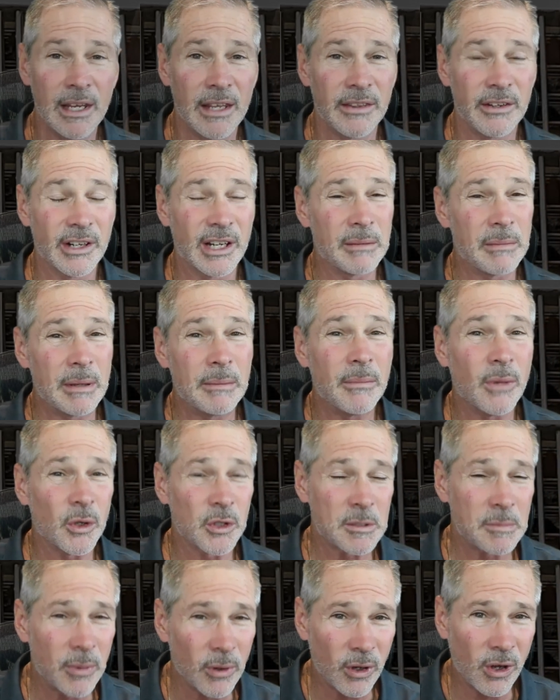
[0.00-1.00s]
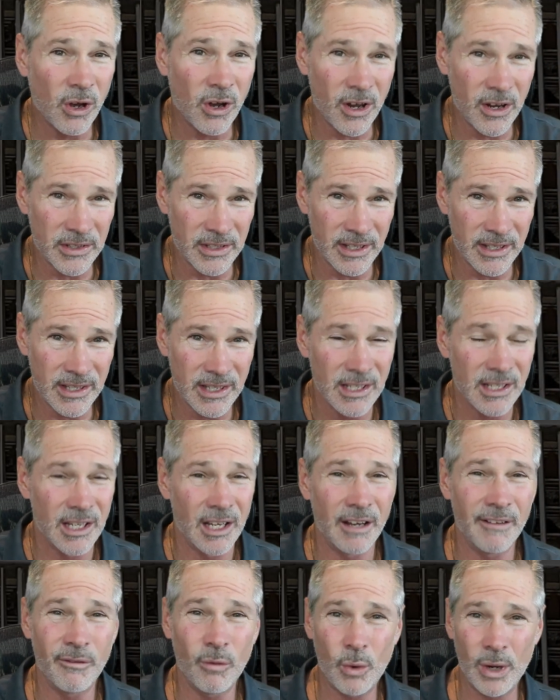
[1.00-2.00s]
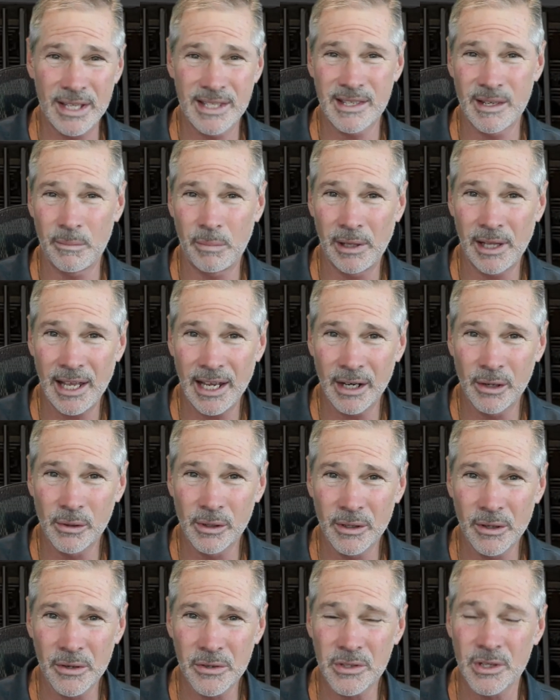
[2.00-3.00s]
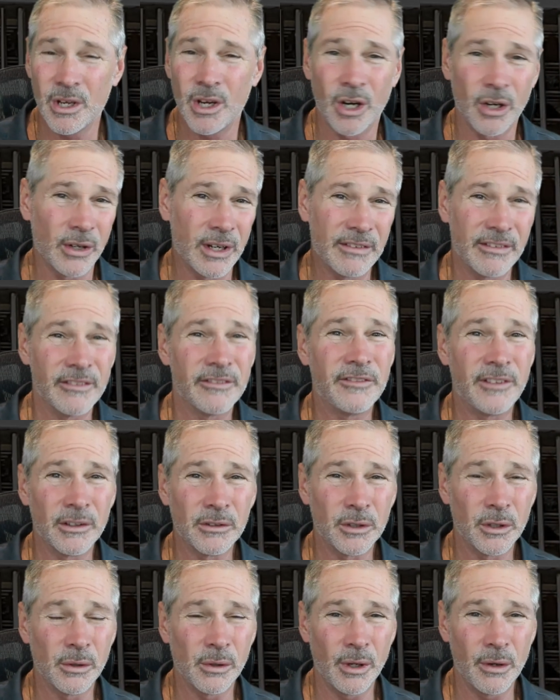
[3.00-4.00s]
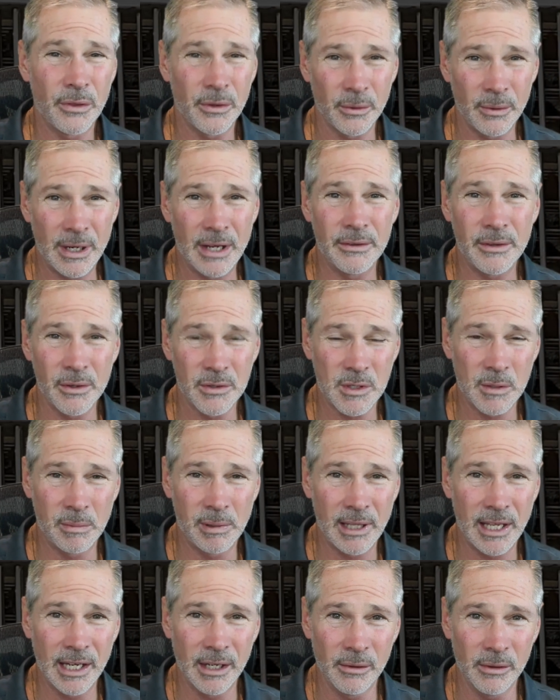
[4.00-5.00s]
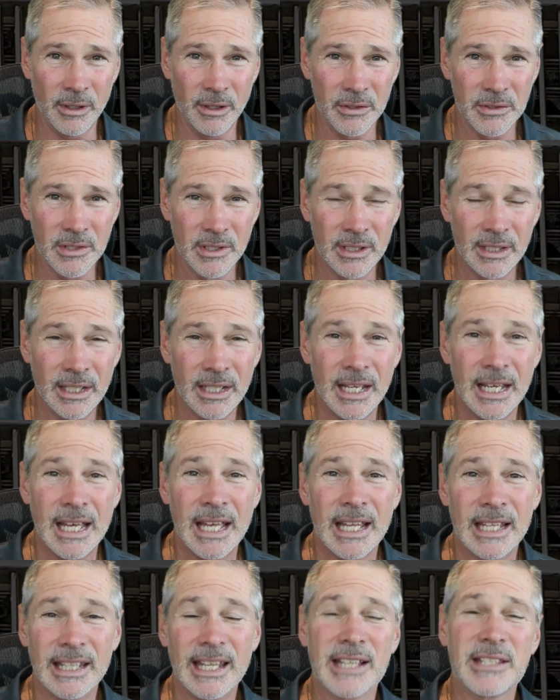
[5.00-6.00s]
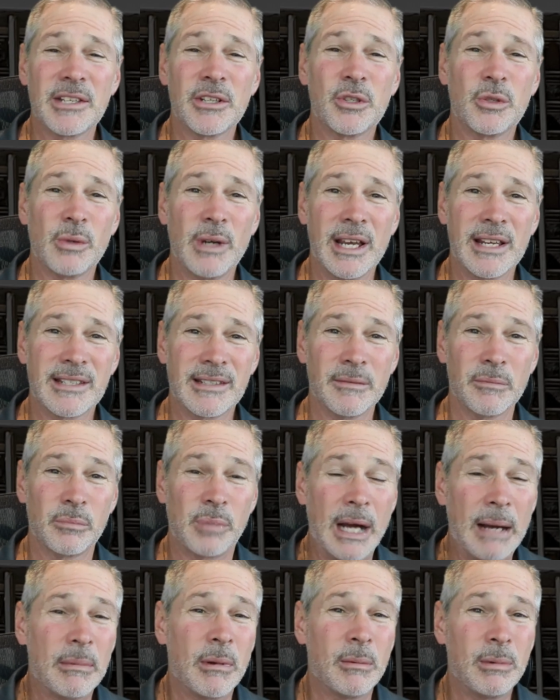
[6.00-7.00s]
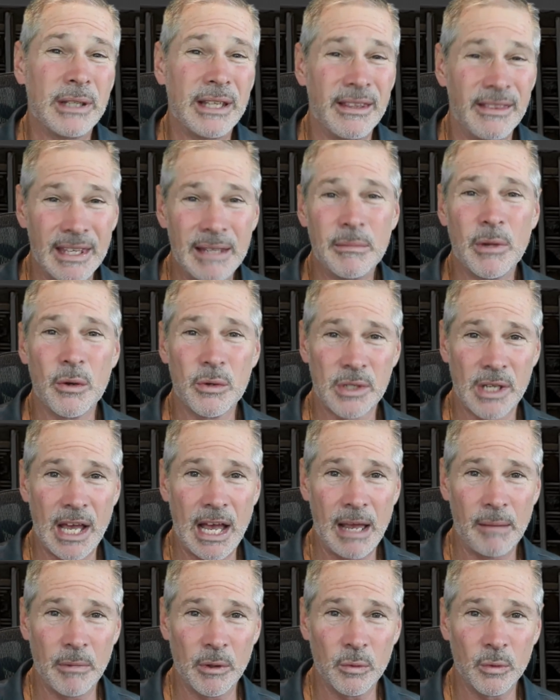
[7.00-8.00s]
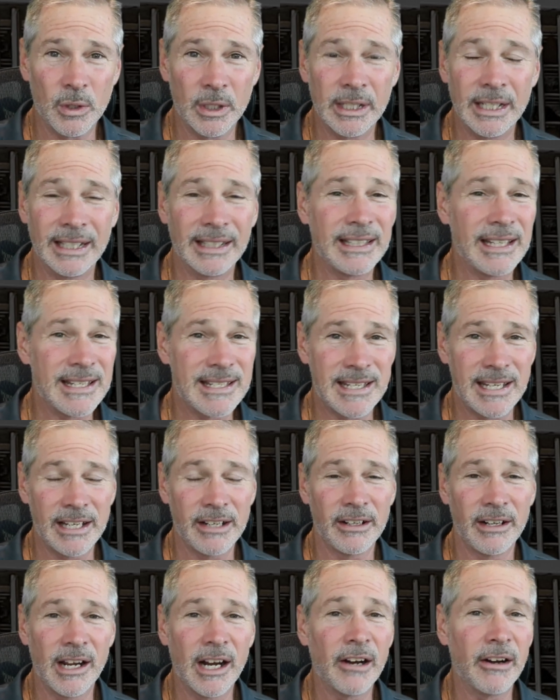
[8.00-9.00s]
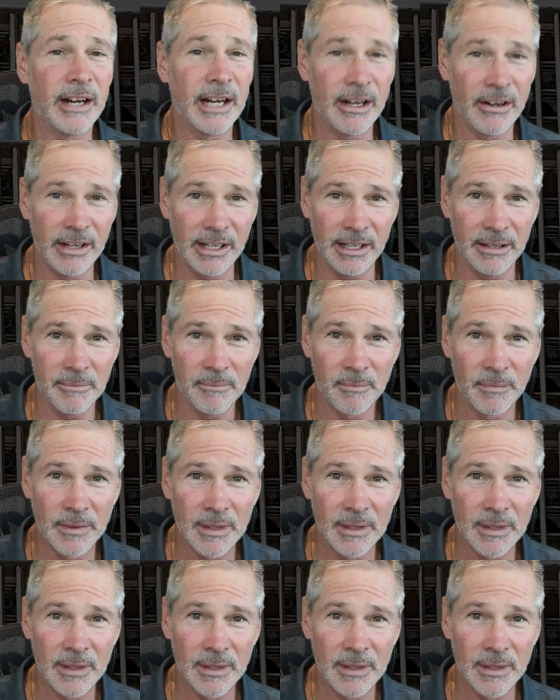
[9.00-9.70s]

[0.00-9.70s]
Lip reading: There are going to be multiple causes of wet supply grills or even fungal growth around those supply grills. Let's address probably the most common one, at least here in our area.